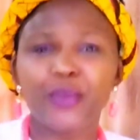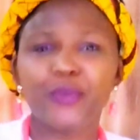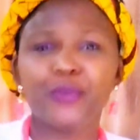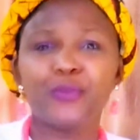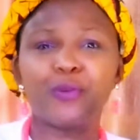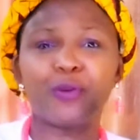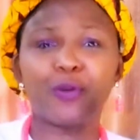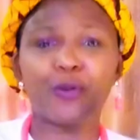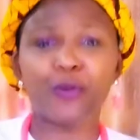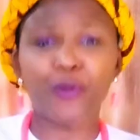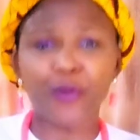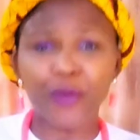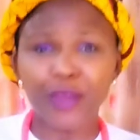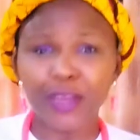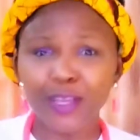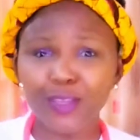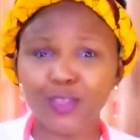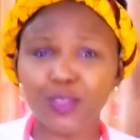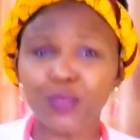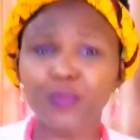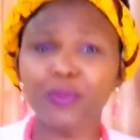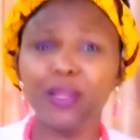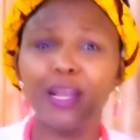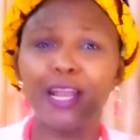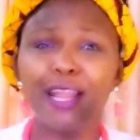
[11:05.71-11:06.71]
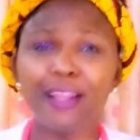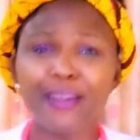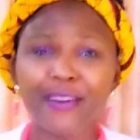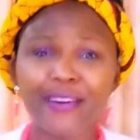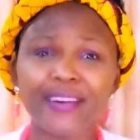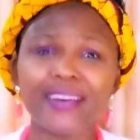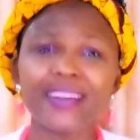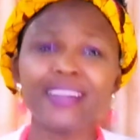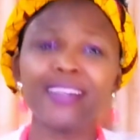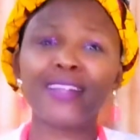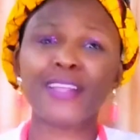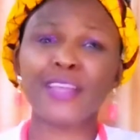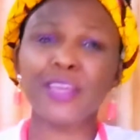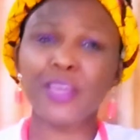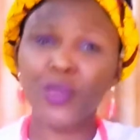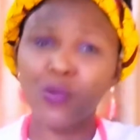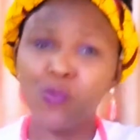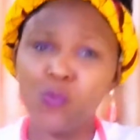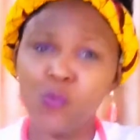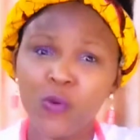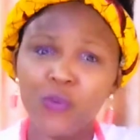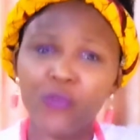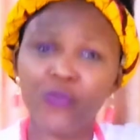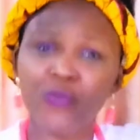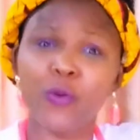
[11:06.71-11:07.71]
You're going to be learning
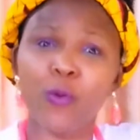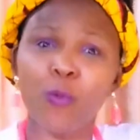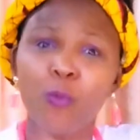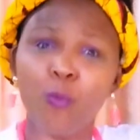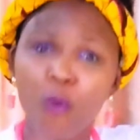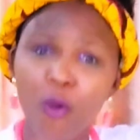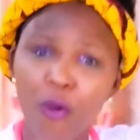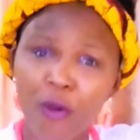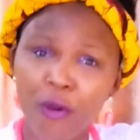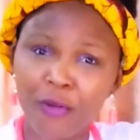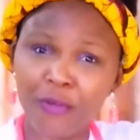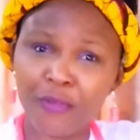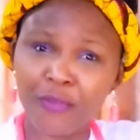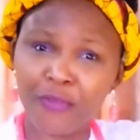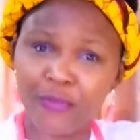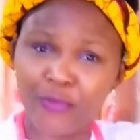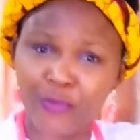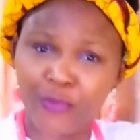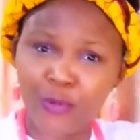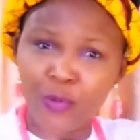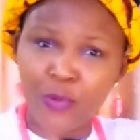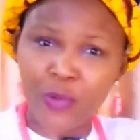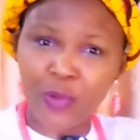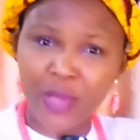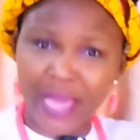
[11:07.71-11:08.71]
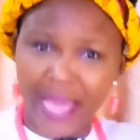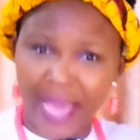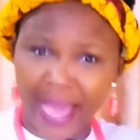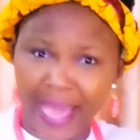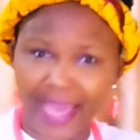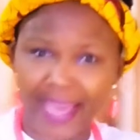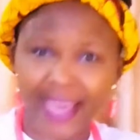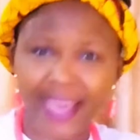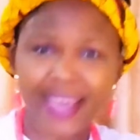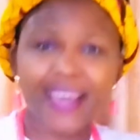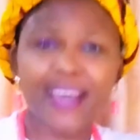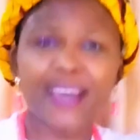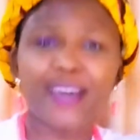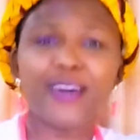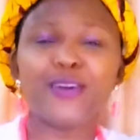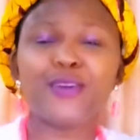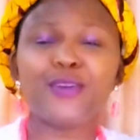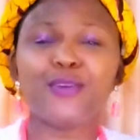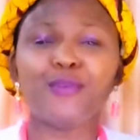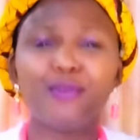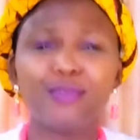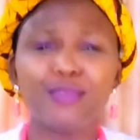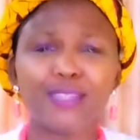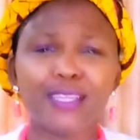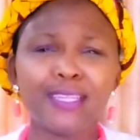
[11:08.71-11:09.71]
Igbo for 1 full year
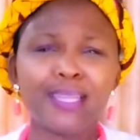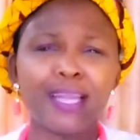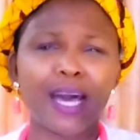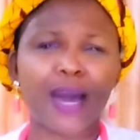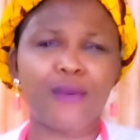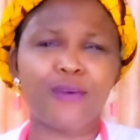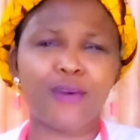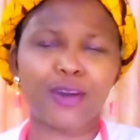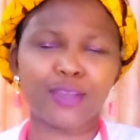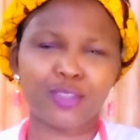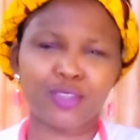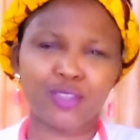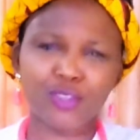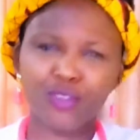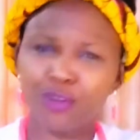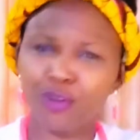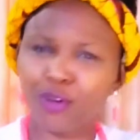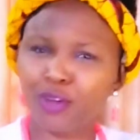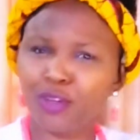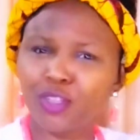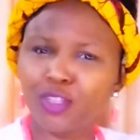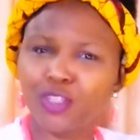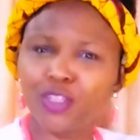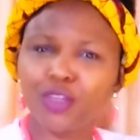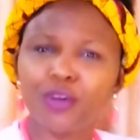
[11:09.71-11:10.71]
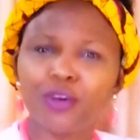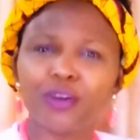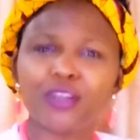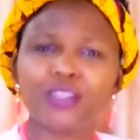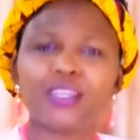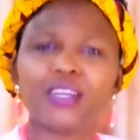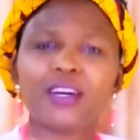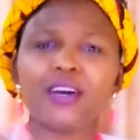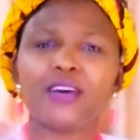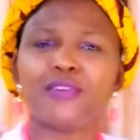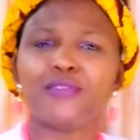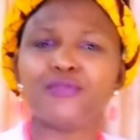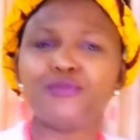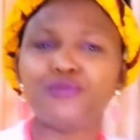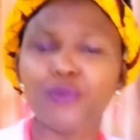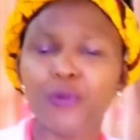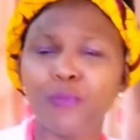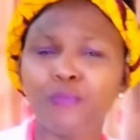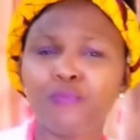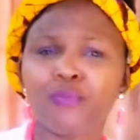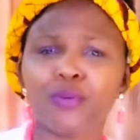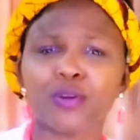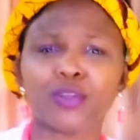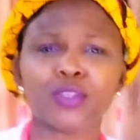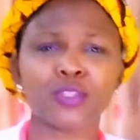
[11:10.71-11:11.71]
using our structured,
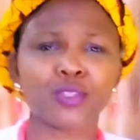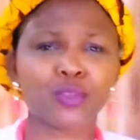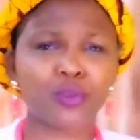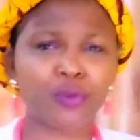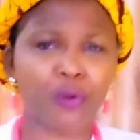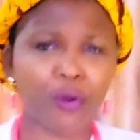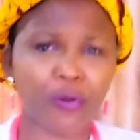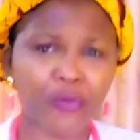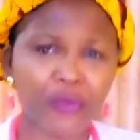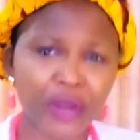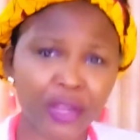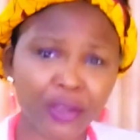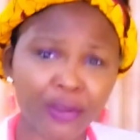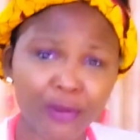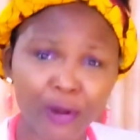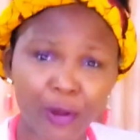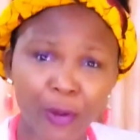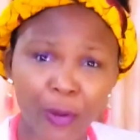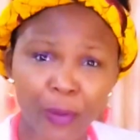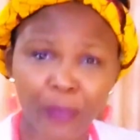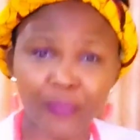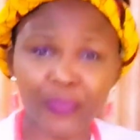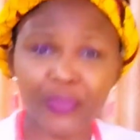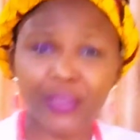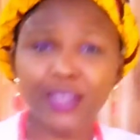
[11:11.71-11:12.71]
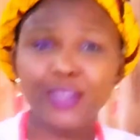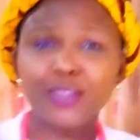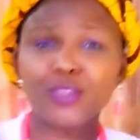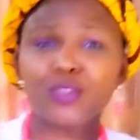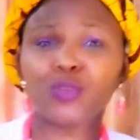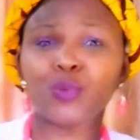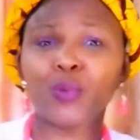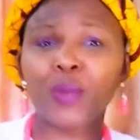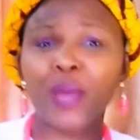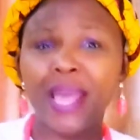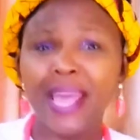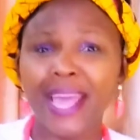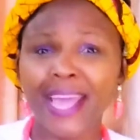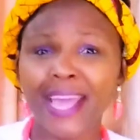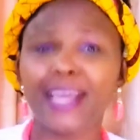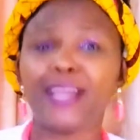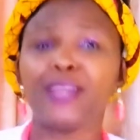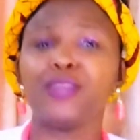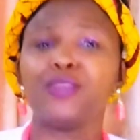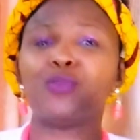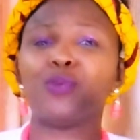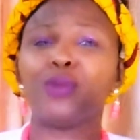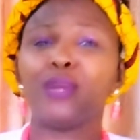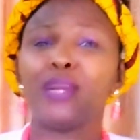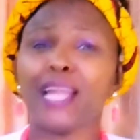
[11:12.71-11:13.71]
robust curriculum to
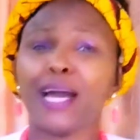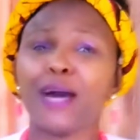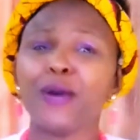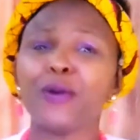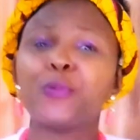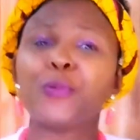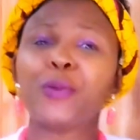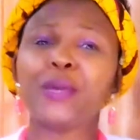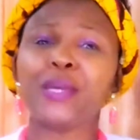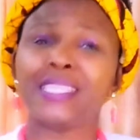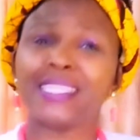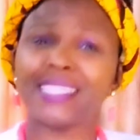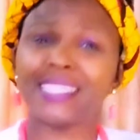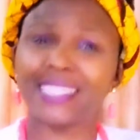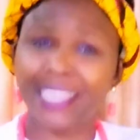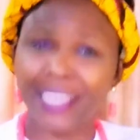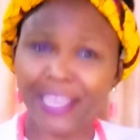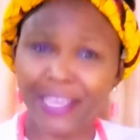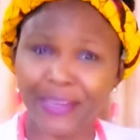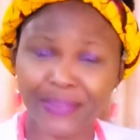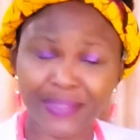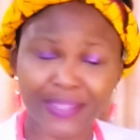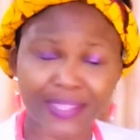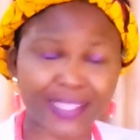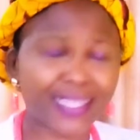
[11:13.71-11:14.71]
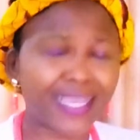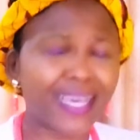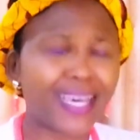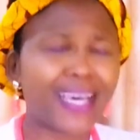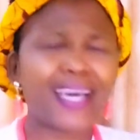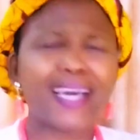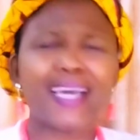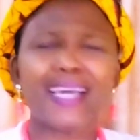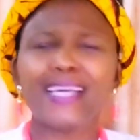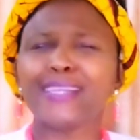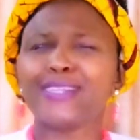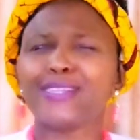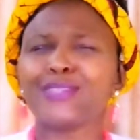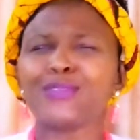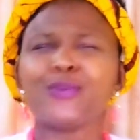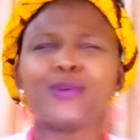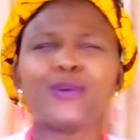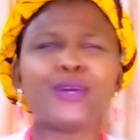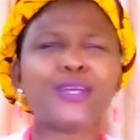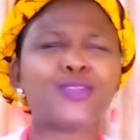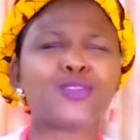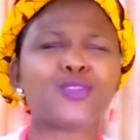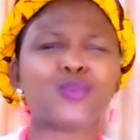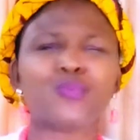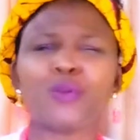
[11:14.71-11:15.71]
aid your language skills. It's
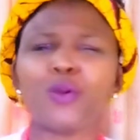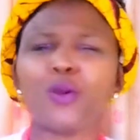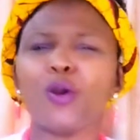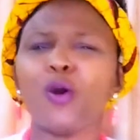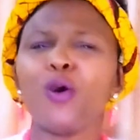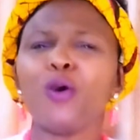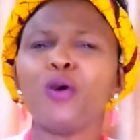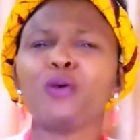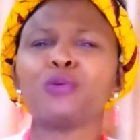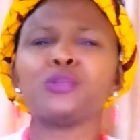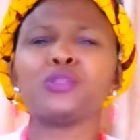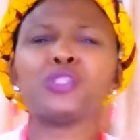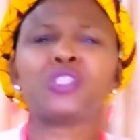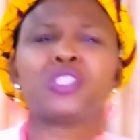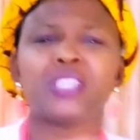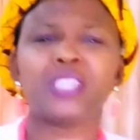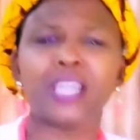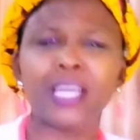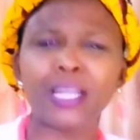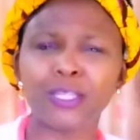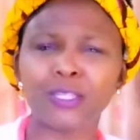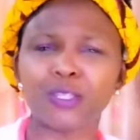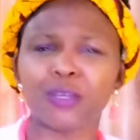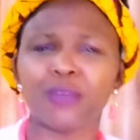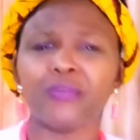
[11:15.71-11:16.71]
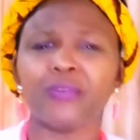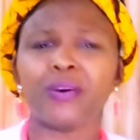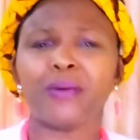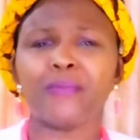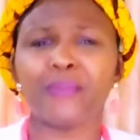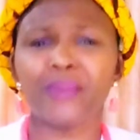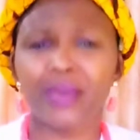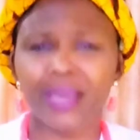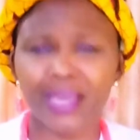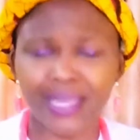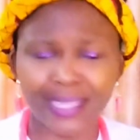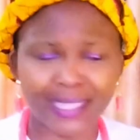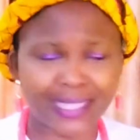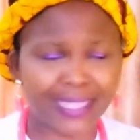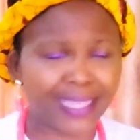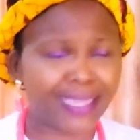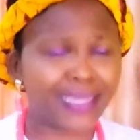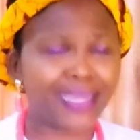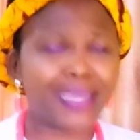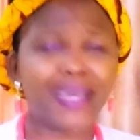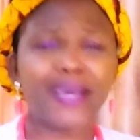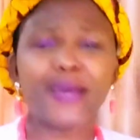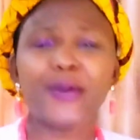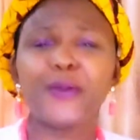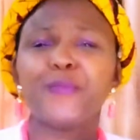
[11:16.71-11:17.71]
going to be all shades of
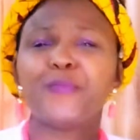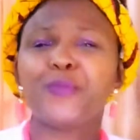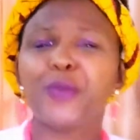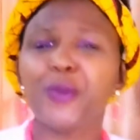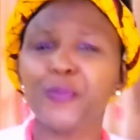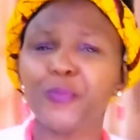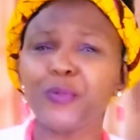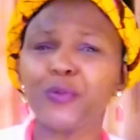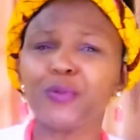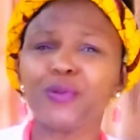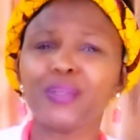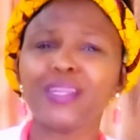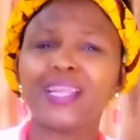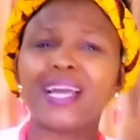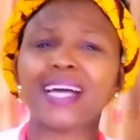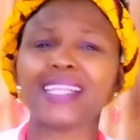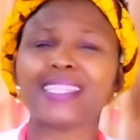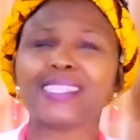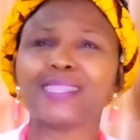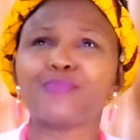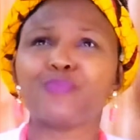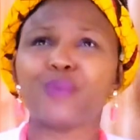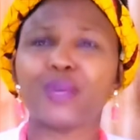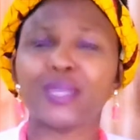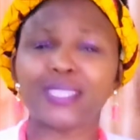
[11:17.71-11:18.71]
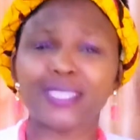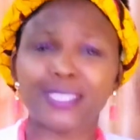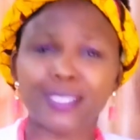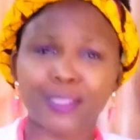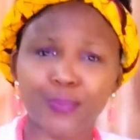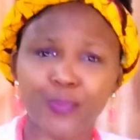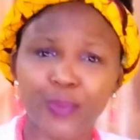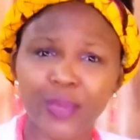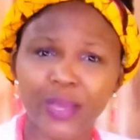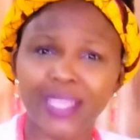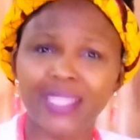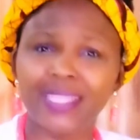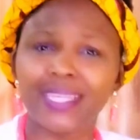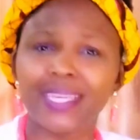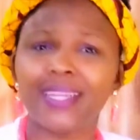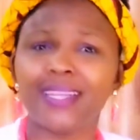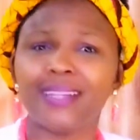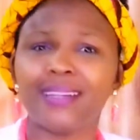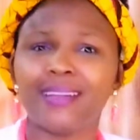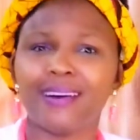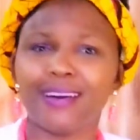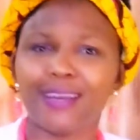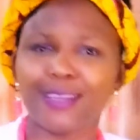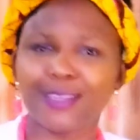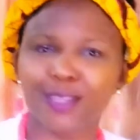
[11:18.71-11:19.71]
amazing. People that participated
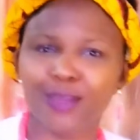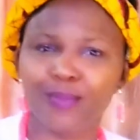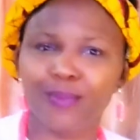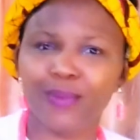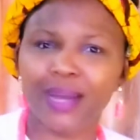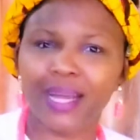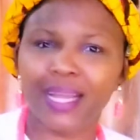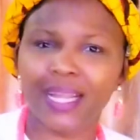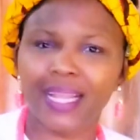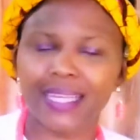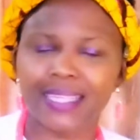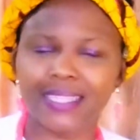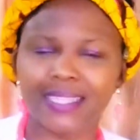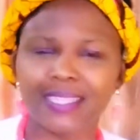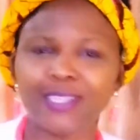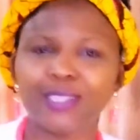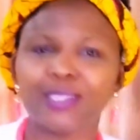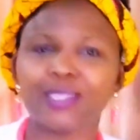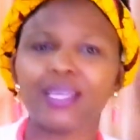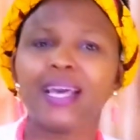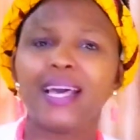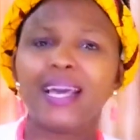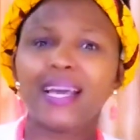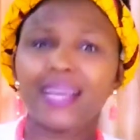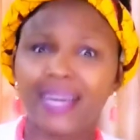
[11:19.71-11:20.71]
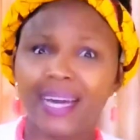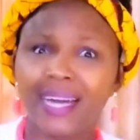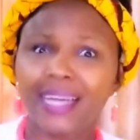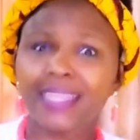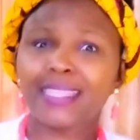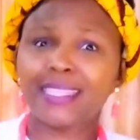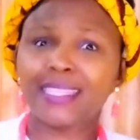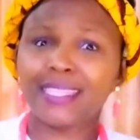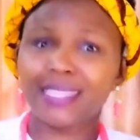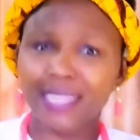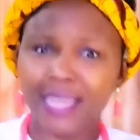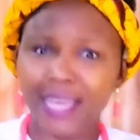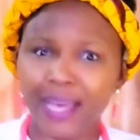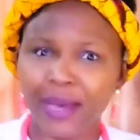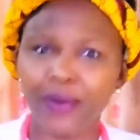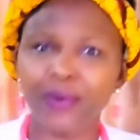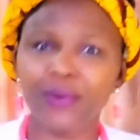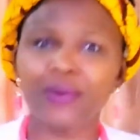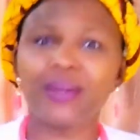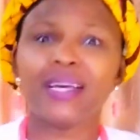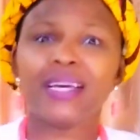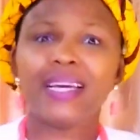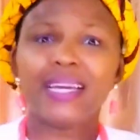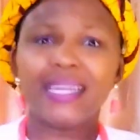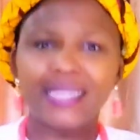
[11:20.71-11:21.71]
in our summer classes can
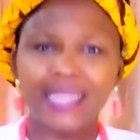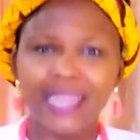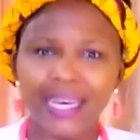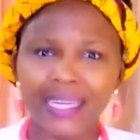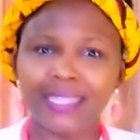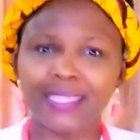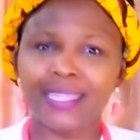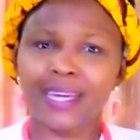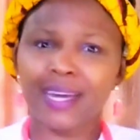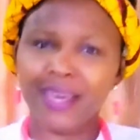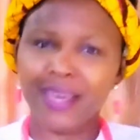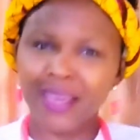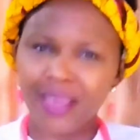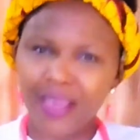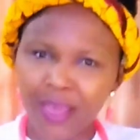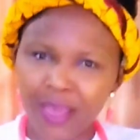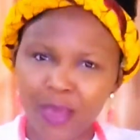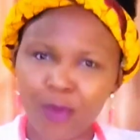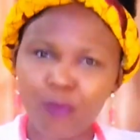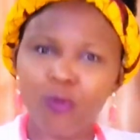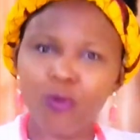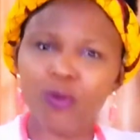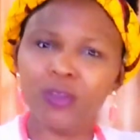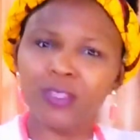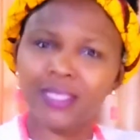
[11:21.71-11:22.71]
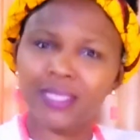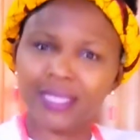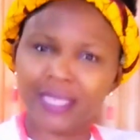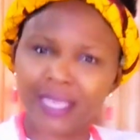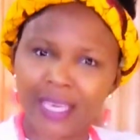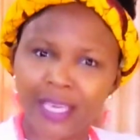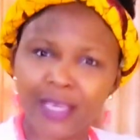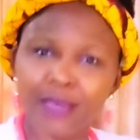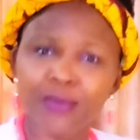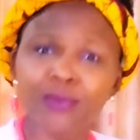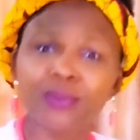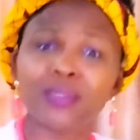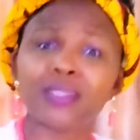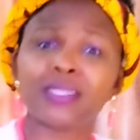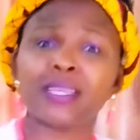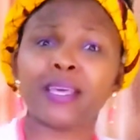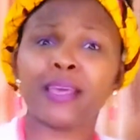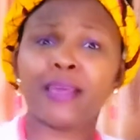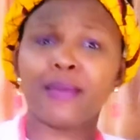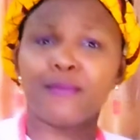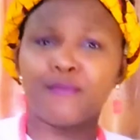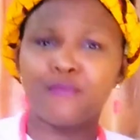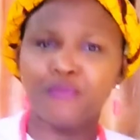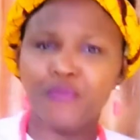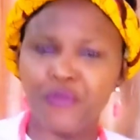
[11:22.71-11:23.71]
tell that their Igbo skills
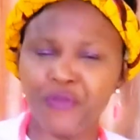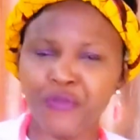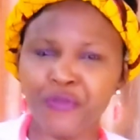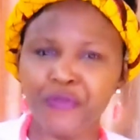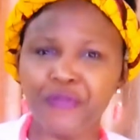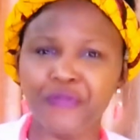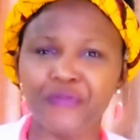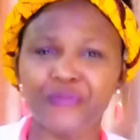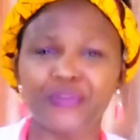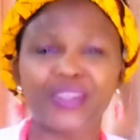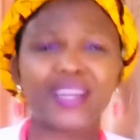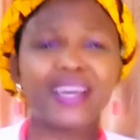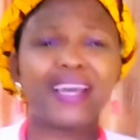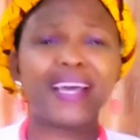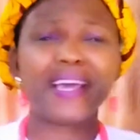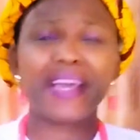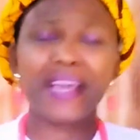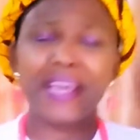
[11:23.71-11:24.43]
improved.